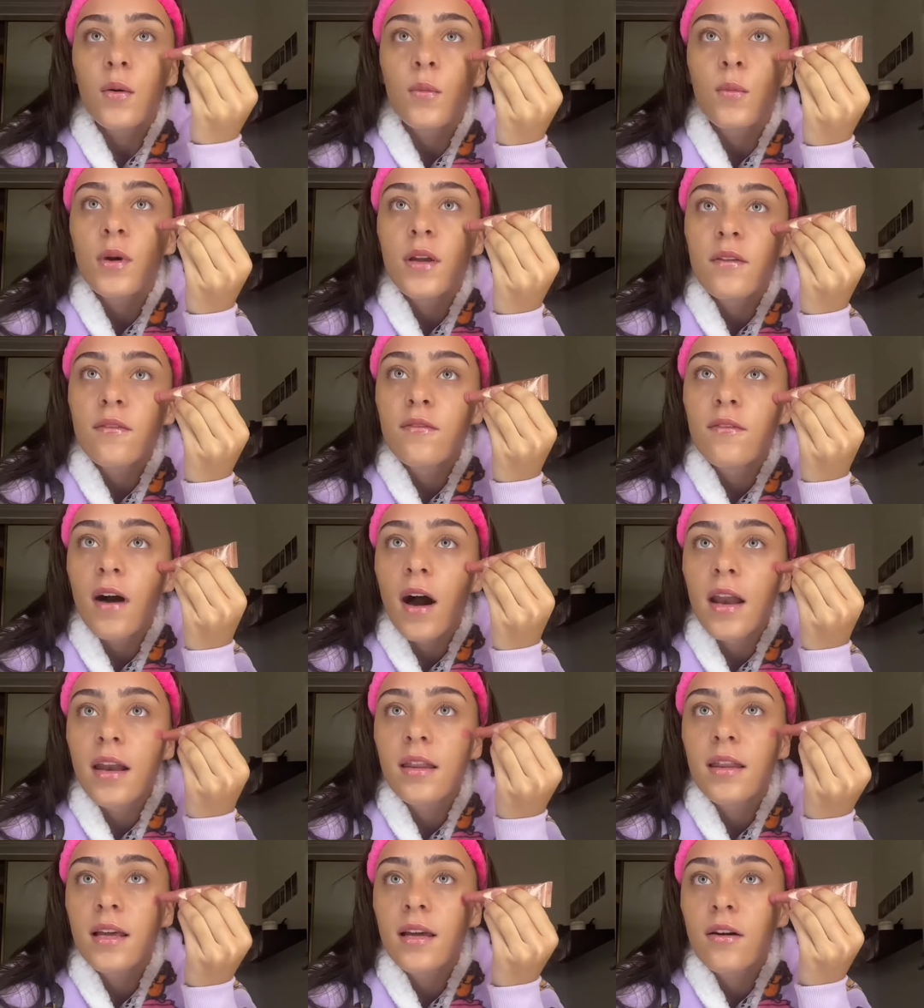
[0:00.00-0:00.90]
We
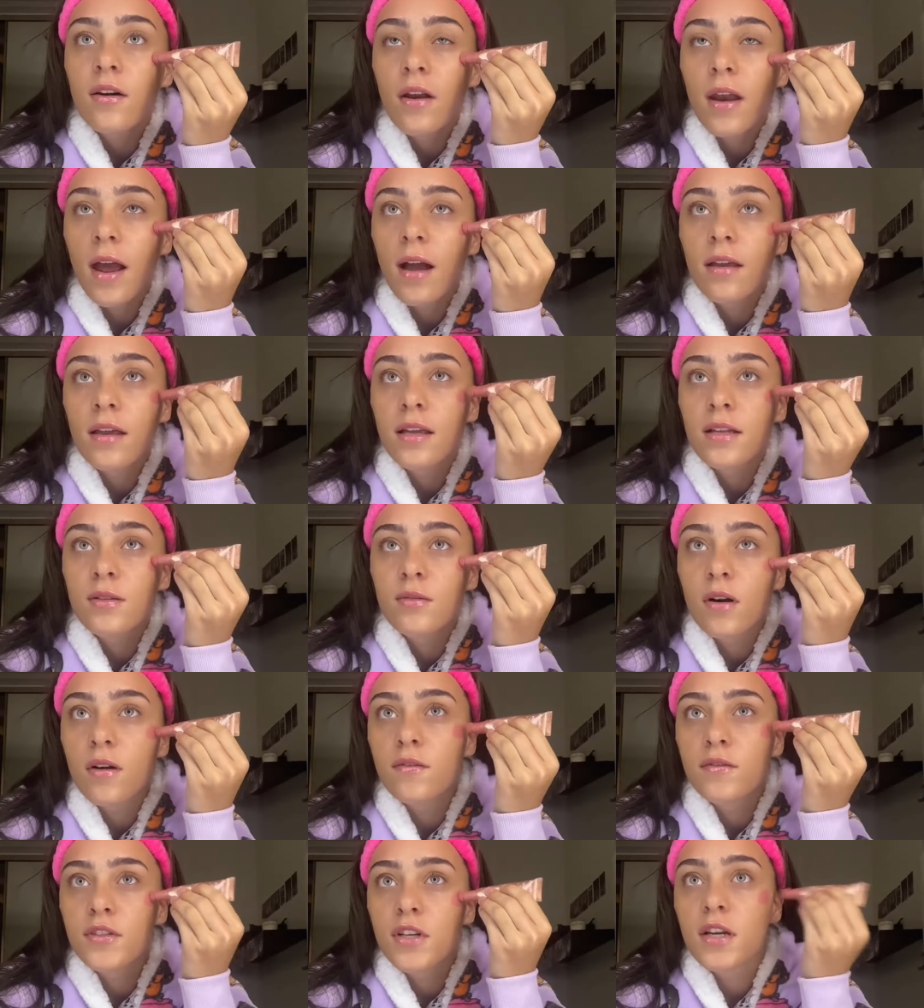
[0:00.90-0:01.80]
finally got our year
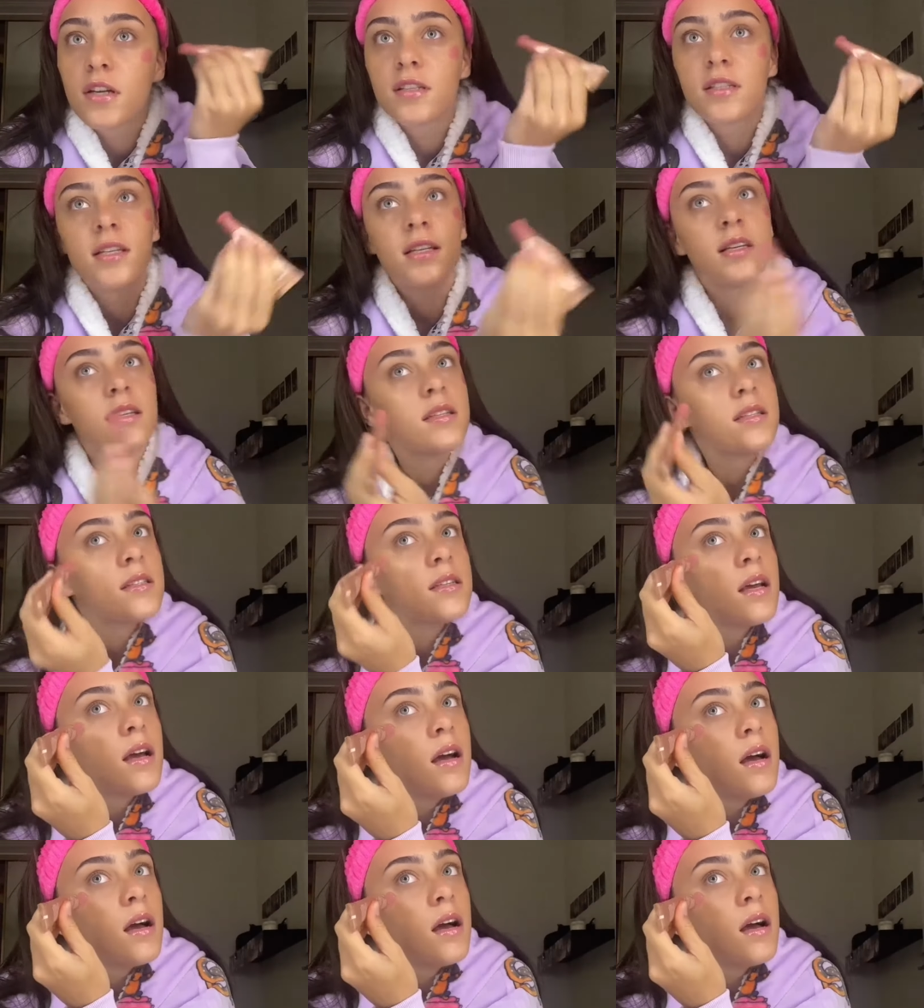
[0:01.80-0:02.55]
12 jerseys.